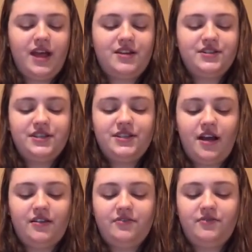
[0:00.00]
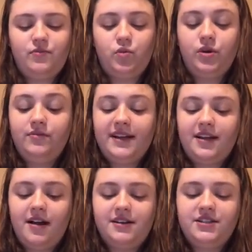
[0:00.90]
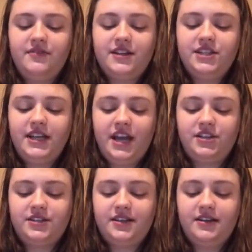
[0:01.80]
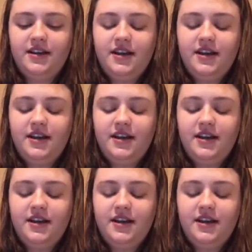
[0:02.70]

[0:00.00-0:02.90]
Letters to Sala from Woodring College of Education,